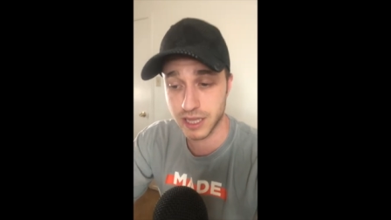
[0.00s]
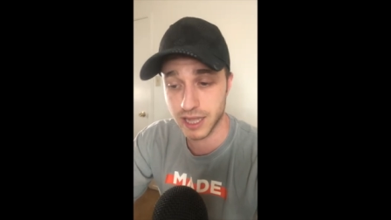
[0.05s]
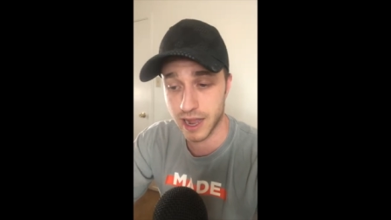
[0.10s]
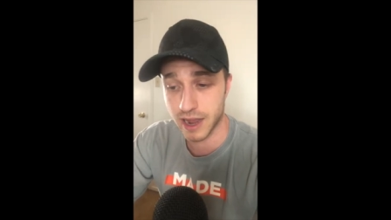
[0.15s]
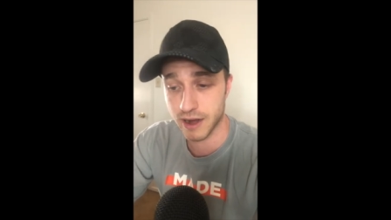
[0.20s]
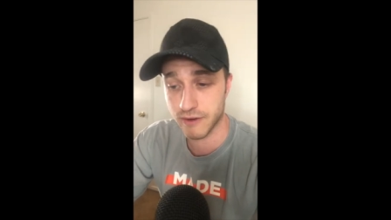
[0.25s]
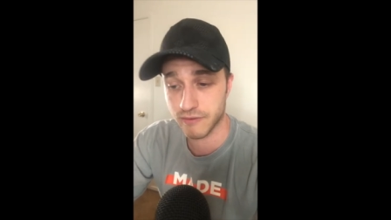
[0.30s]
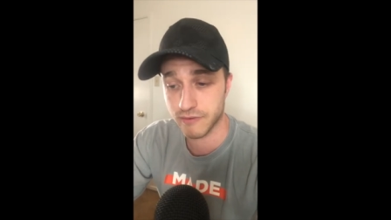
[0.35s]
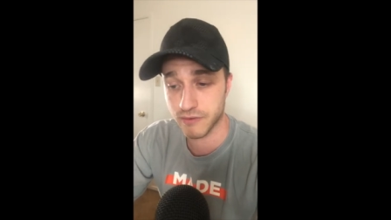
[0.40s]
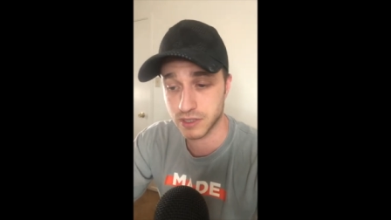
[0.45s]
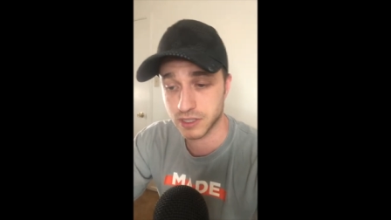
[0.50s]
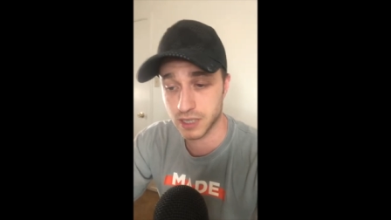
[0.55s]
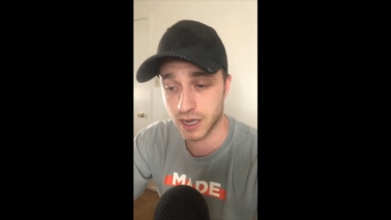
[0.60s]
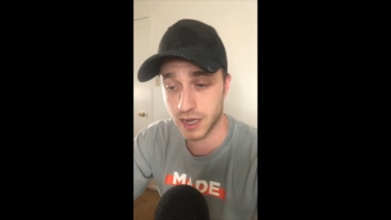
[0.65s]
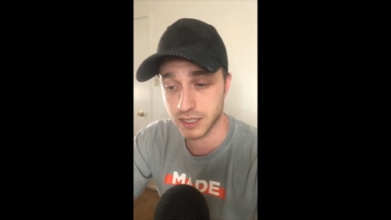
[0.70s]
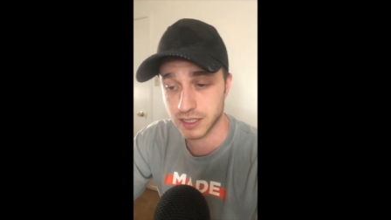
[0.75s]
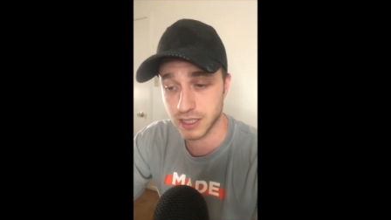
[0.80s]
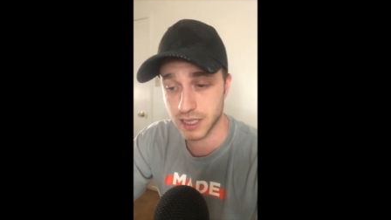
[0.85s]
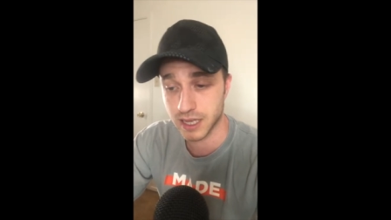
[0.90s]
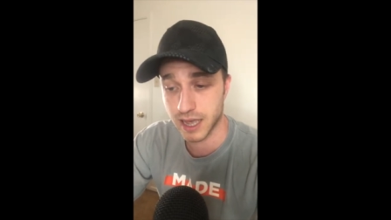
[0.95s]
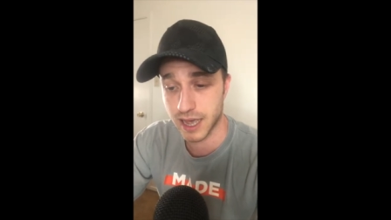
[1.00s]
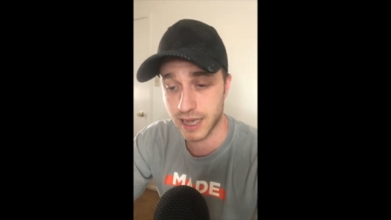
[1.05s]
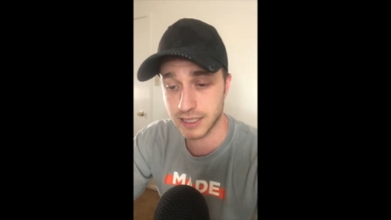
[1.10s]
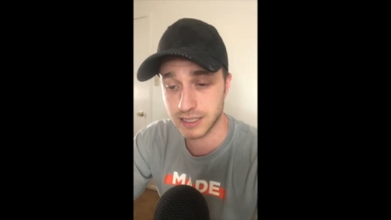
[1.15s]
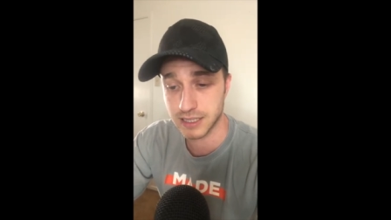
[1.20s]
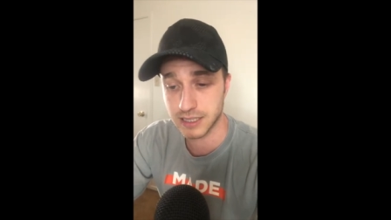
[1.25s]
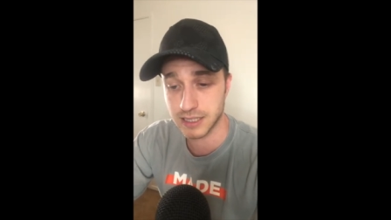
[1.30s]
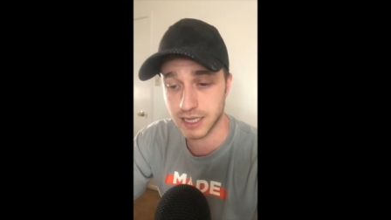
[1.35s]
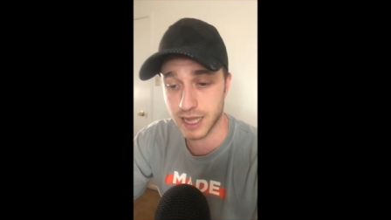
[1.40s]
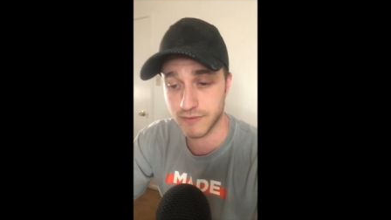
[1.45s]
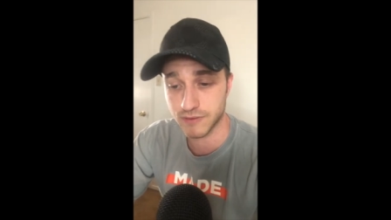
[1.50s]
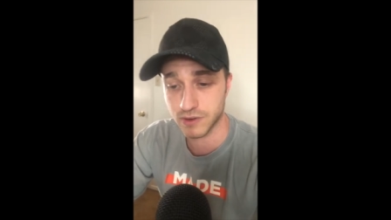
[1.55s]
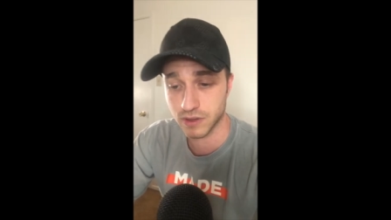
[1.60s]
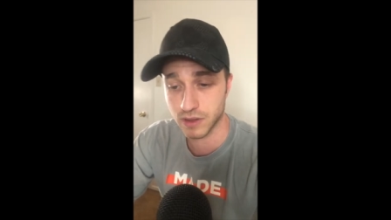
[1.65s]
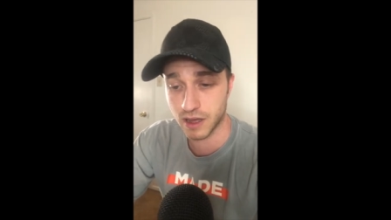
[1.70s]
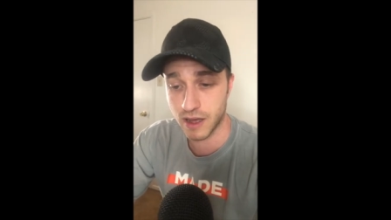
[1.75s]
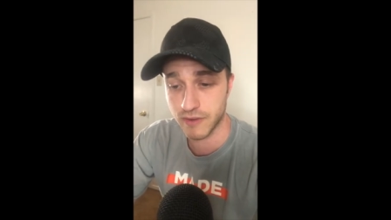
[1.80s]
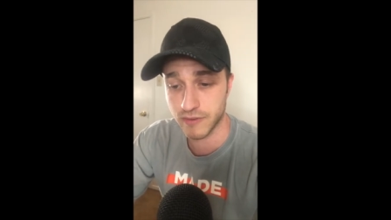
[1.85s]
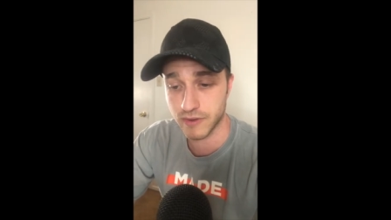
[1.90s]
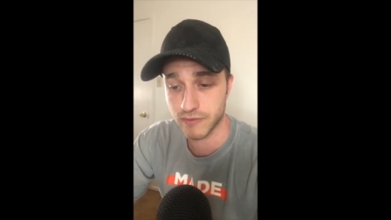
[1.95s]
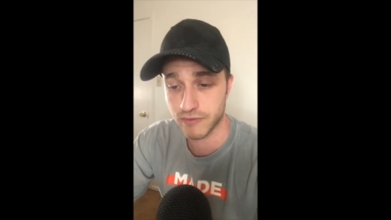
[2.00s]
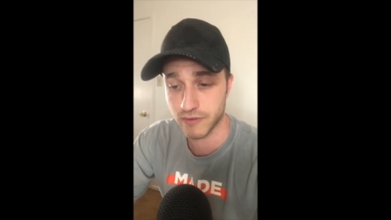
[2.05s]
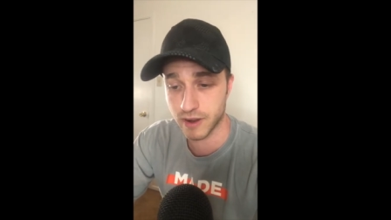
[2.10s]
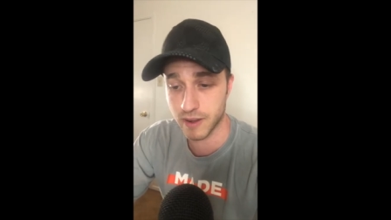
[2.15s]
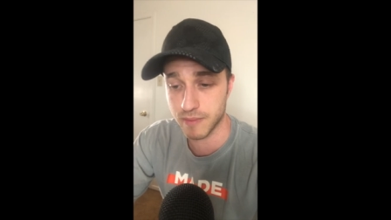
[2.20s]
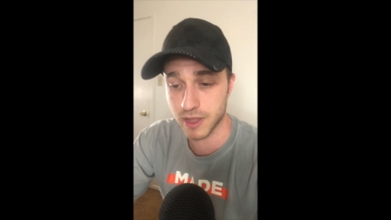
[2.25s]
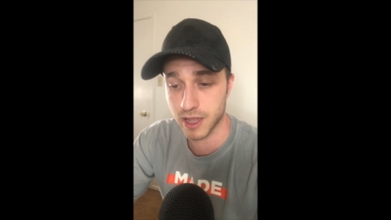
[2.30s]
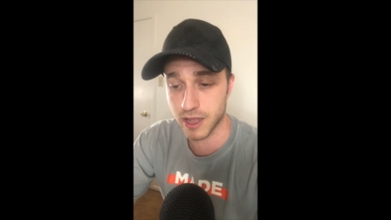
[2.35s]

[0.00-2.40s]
the air for toxic gases after lava from